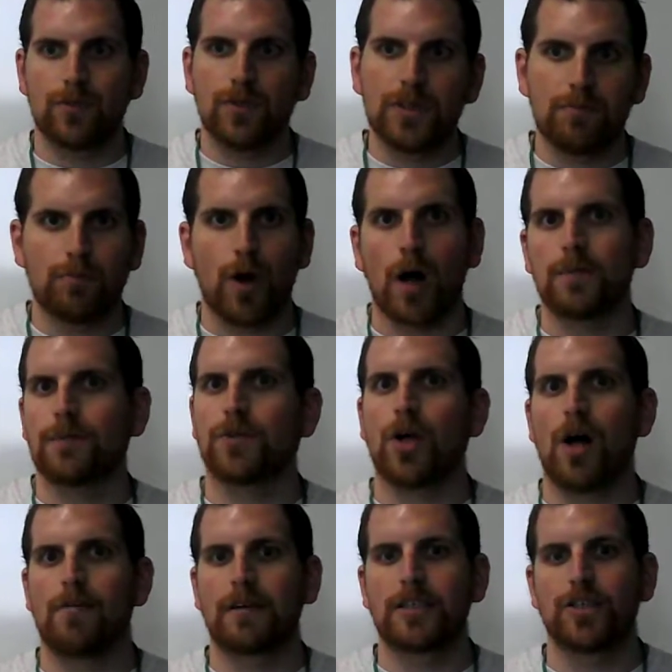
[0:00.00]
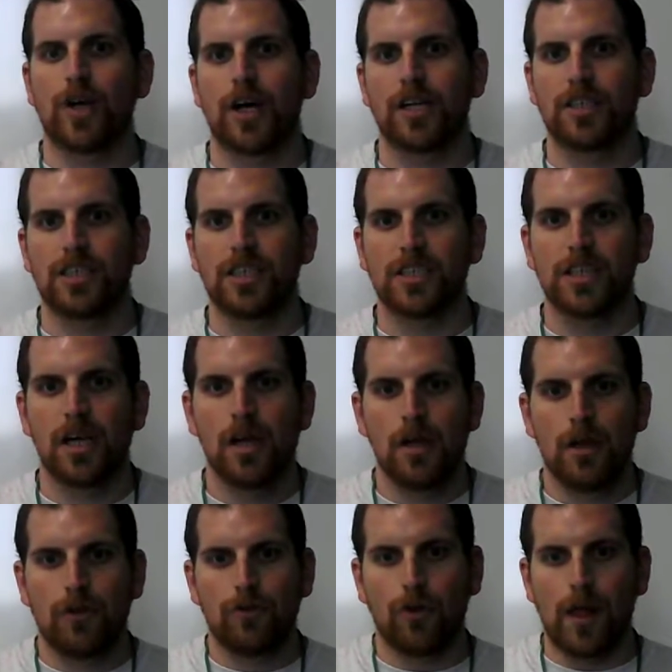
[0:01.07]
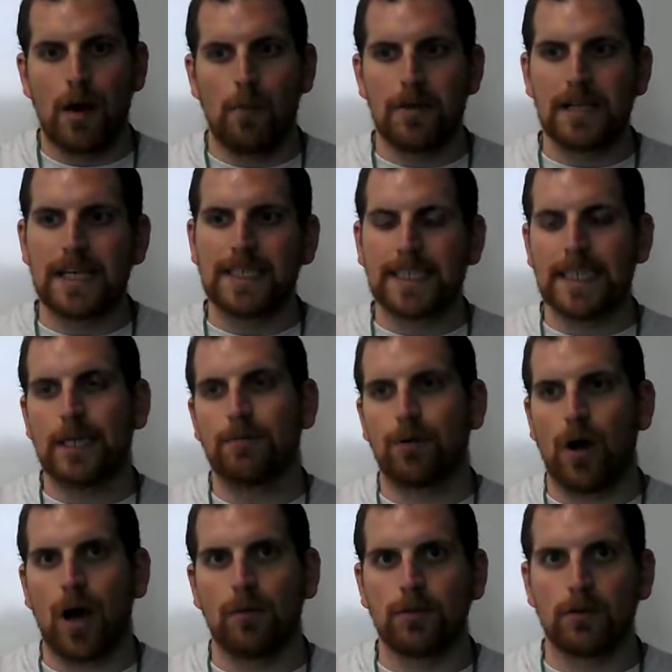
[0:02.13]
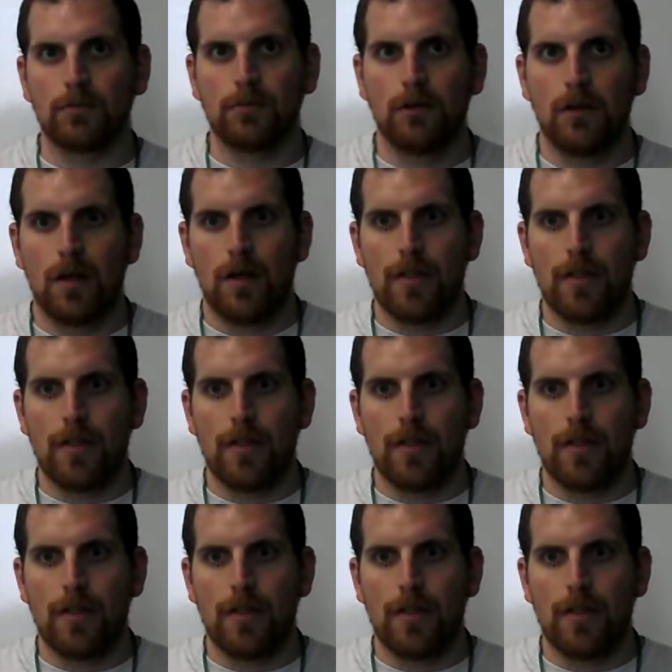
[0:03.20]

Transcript: really problem solving strategies so that when they see a problem,